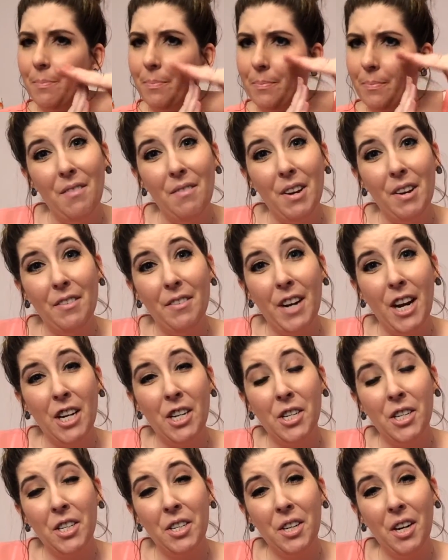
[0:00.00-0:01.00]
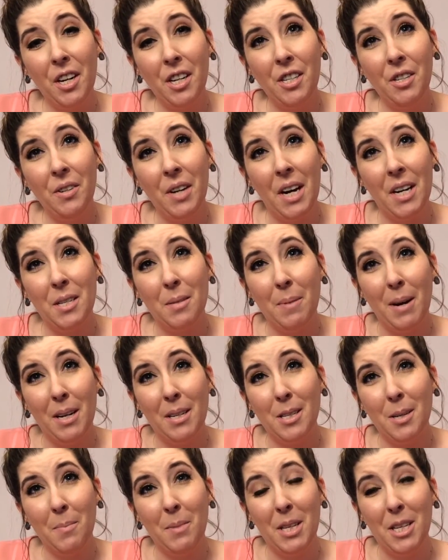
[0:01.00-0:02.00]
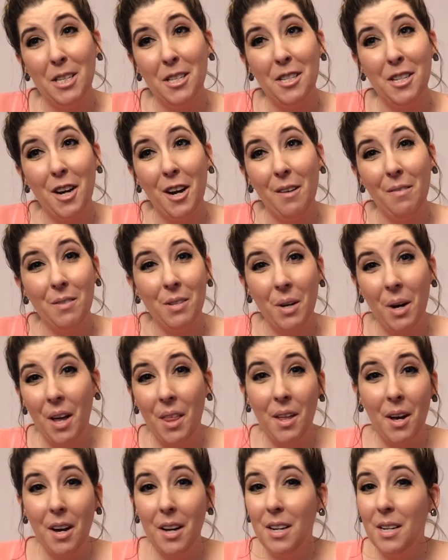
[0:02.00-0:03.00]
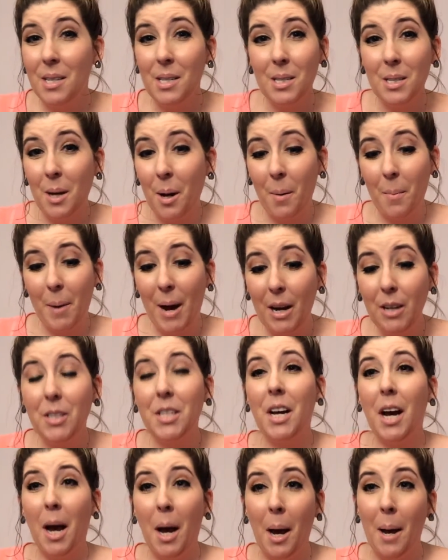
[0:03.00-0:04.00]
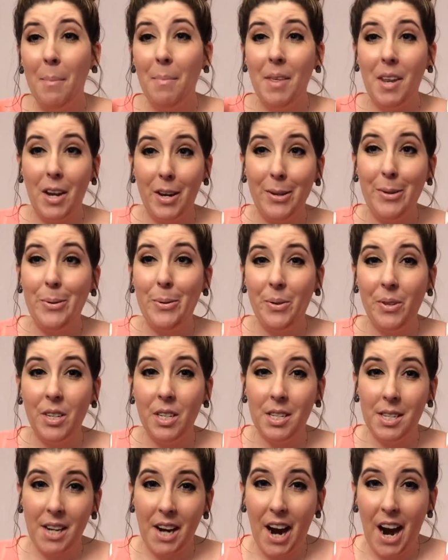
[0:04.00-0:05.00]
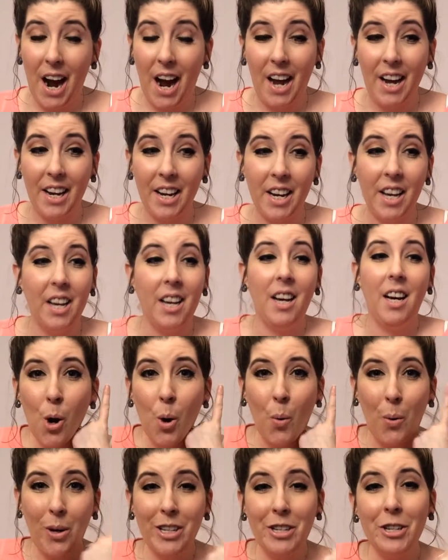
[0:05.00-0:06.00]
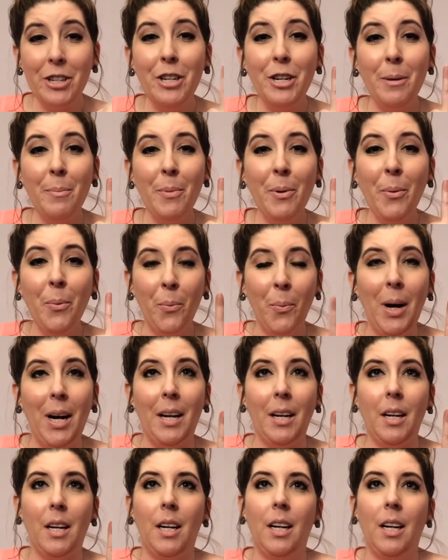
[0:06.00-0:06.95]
I've never actually talked to you guys about some of this stuff, so I thought it's about time that I do this tag. Question number one.